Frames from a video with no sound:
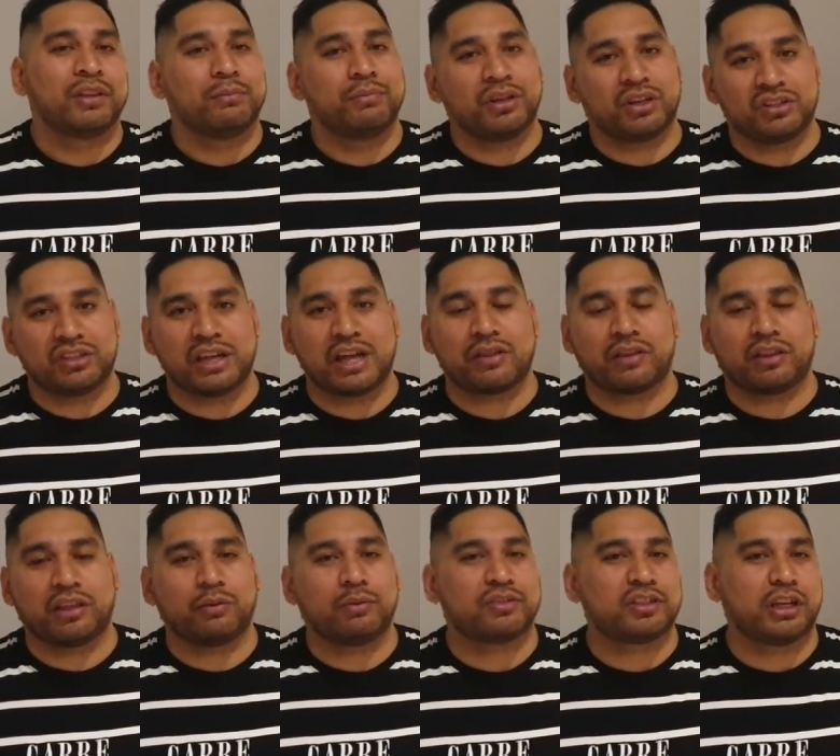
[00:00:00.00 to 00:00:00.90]
because the other
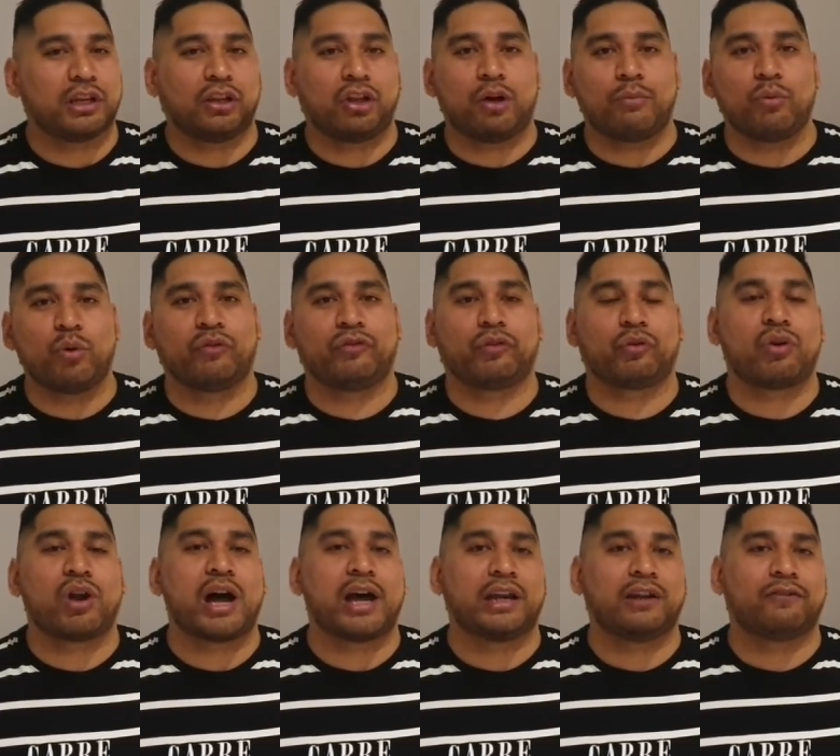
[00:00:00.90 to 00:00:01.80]
thing, we've seen a lot more
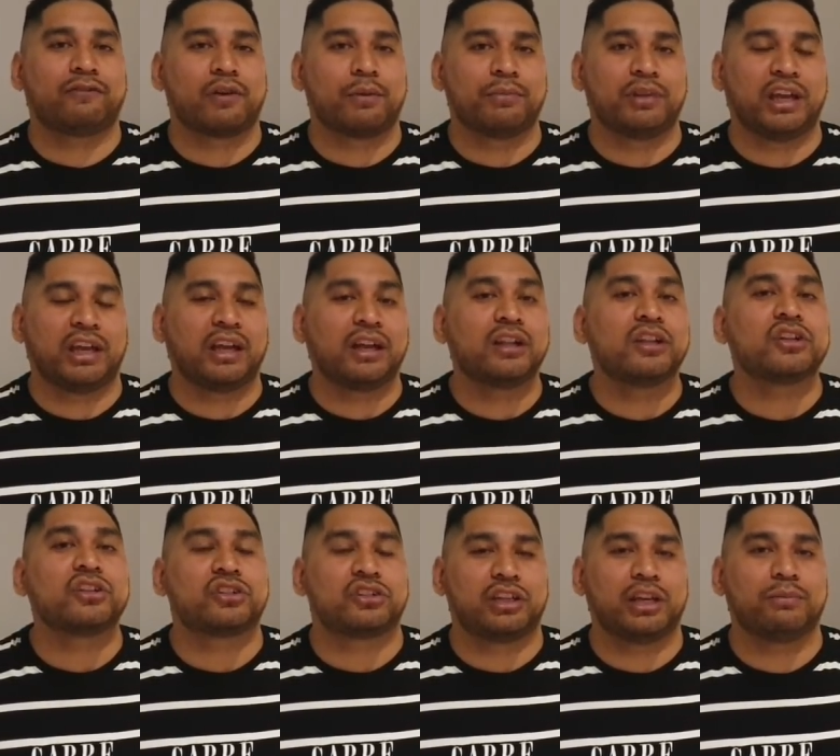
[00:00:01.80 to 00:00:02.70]
variety from the
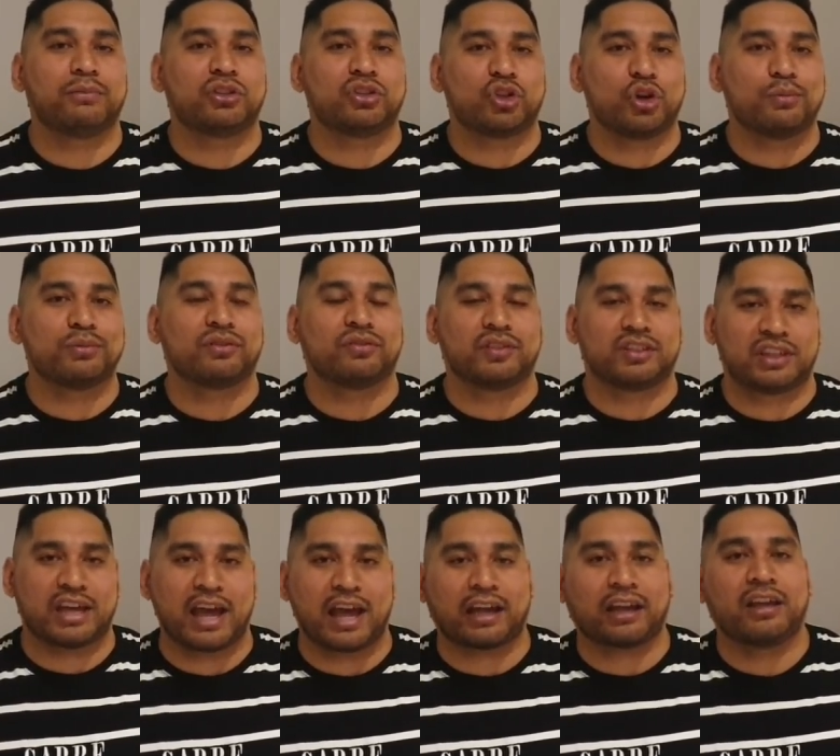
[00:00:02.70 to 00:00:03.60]
English team in terms of
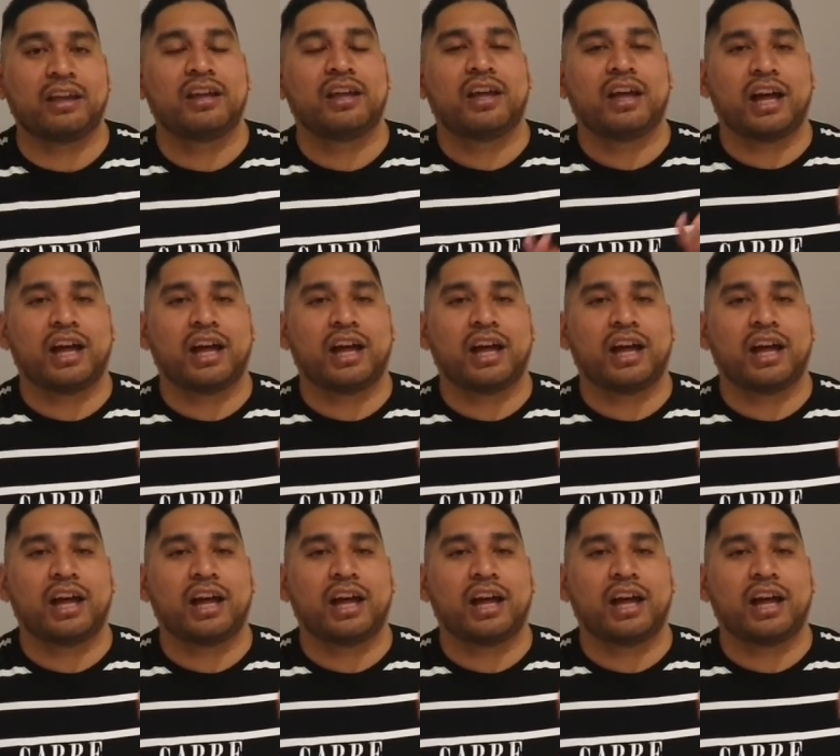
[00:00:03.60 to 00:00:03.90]
attack.